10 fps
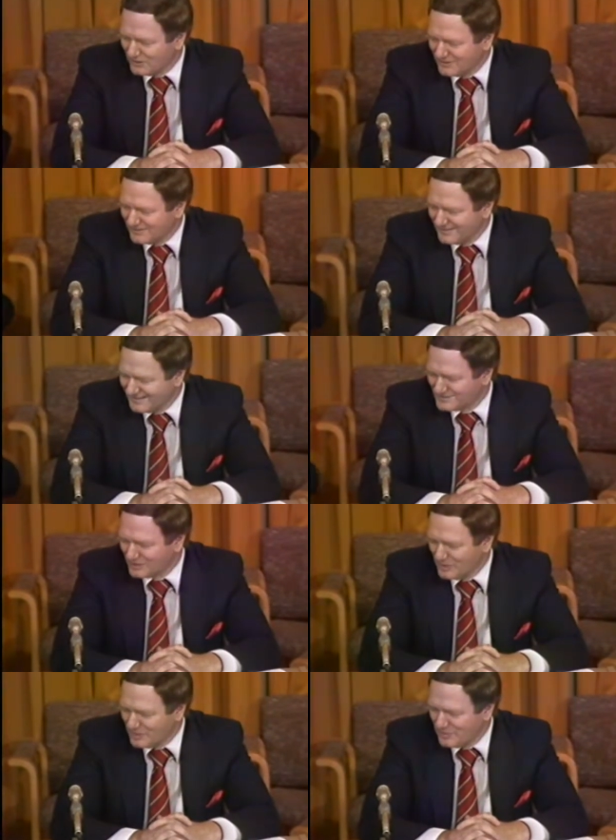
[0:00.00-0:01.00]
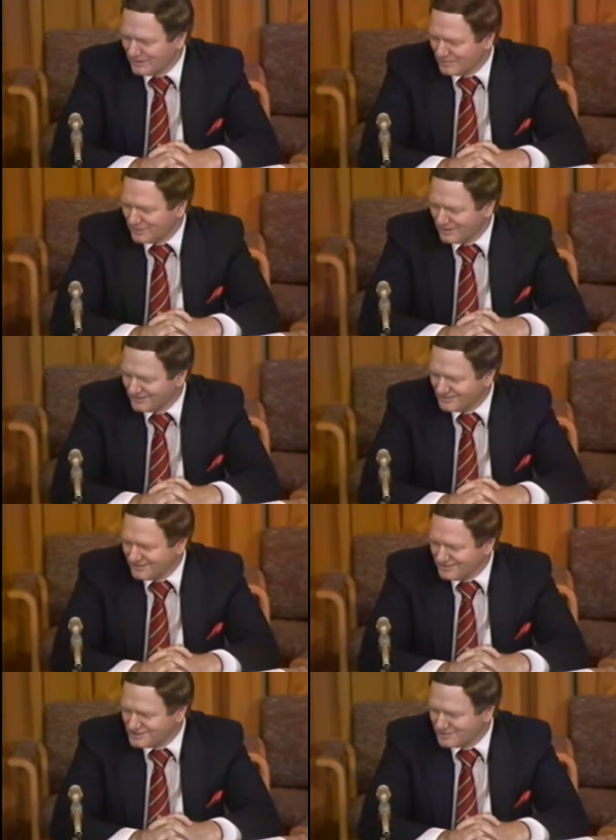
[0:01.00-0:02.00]
Uh, that's the Winnipeg
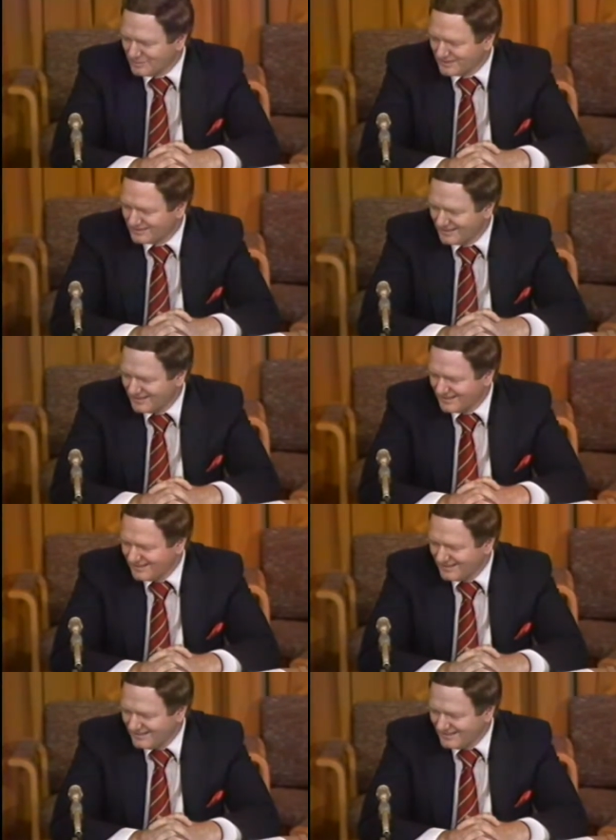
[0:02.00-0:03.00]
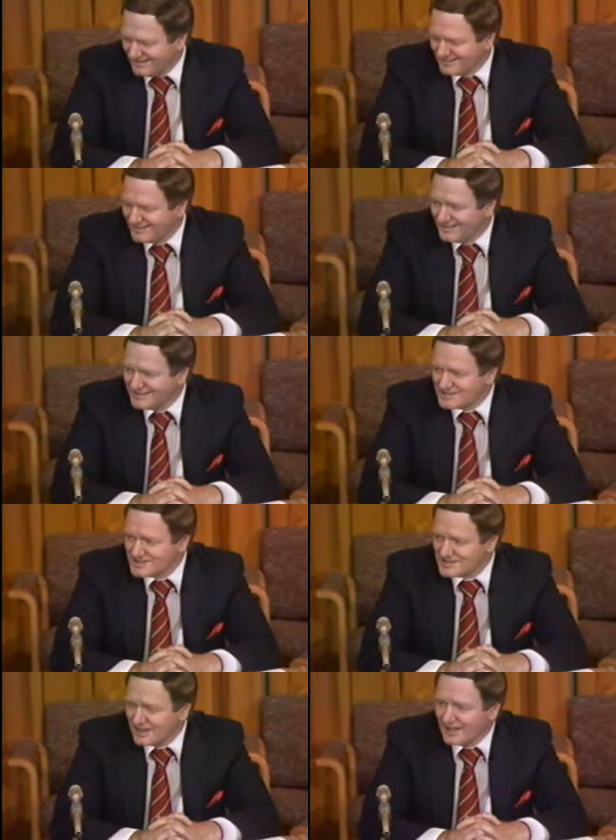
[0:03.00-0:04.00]
pronunciation, but in, in
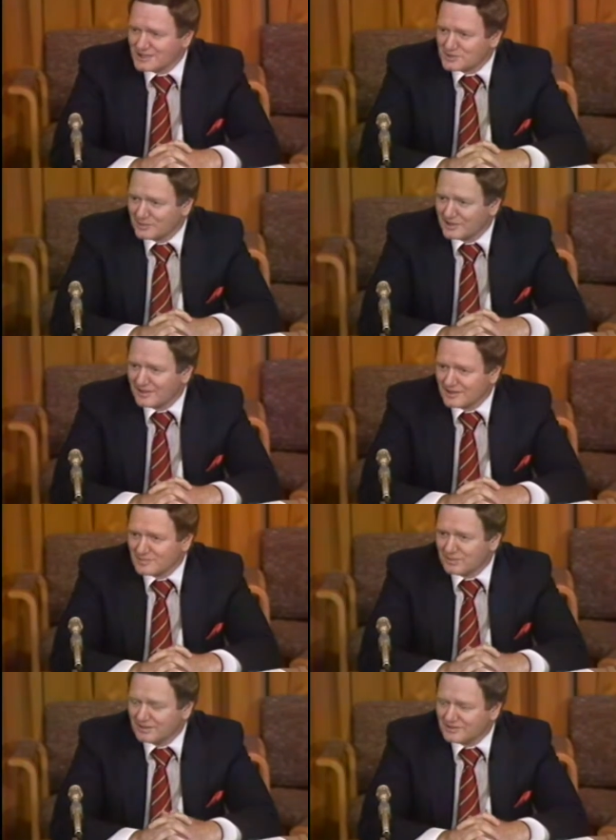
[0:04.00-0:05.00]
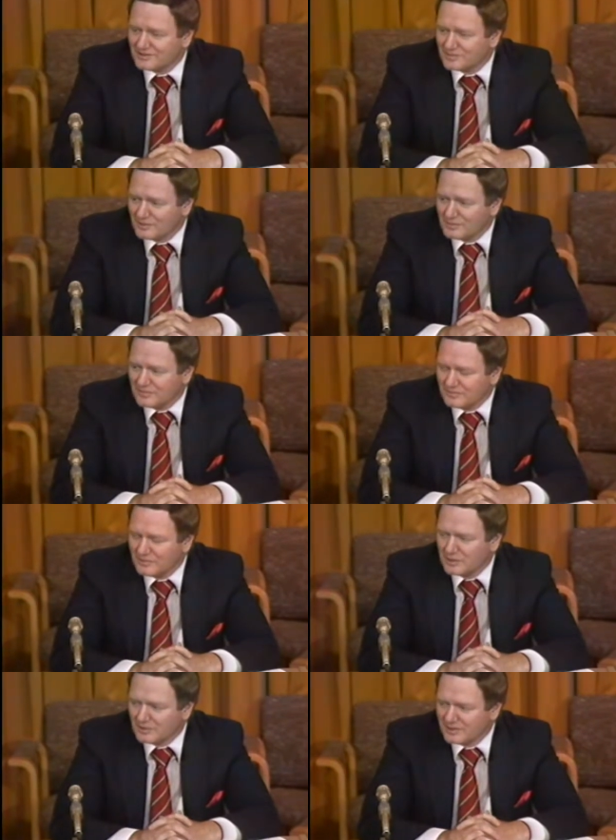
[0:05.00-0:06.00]
Saskatchewan and other places, when
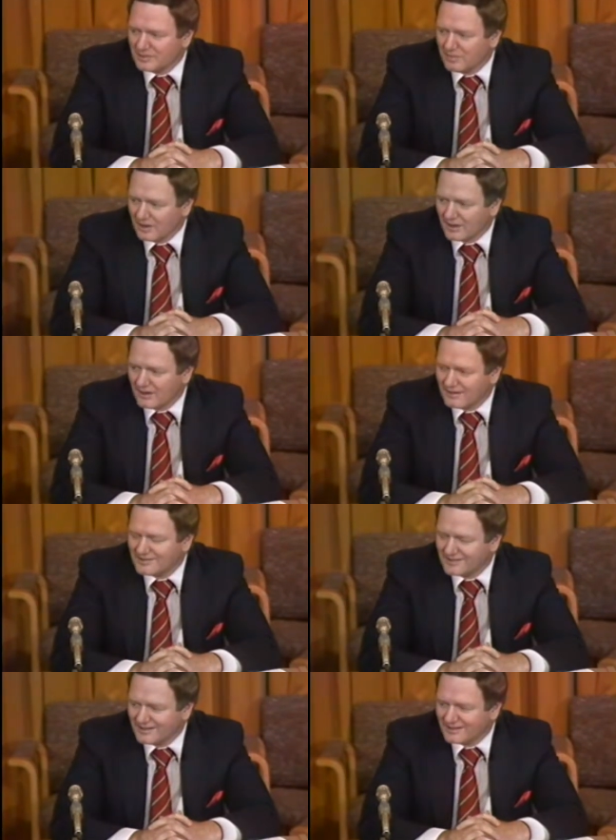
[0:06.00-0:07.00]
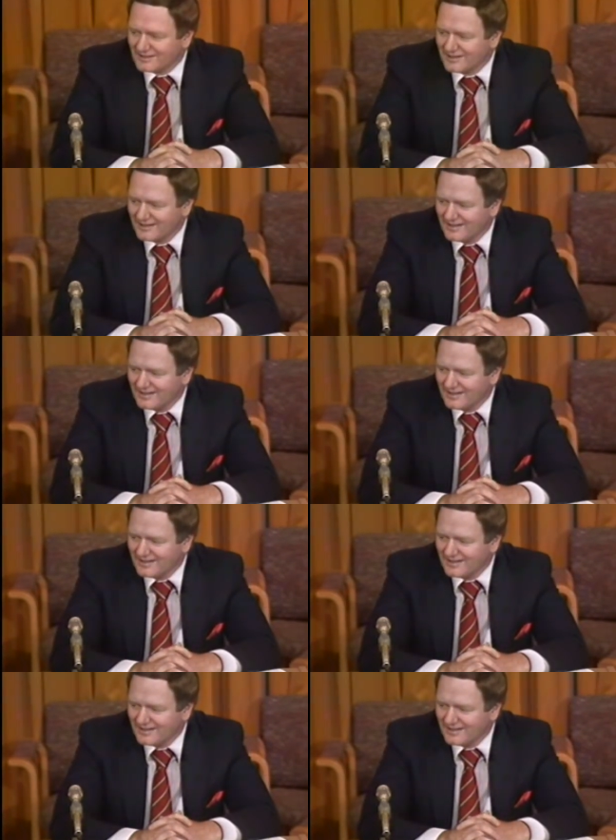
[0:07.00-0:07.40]
we were in the bar together,